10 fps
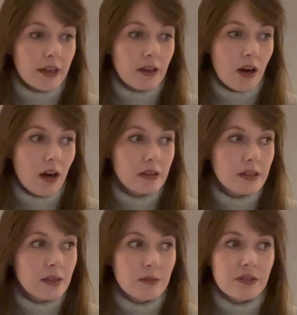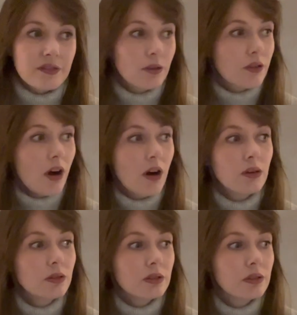can't seem to fill the
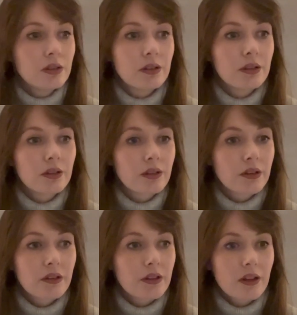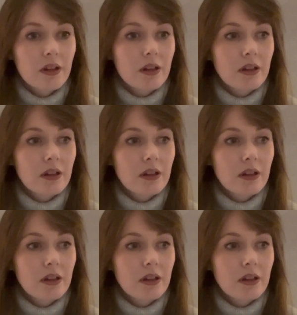hole that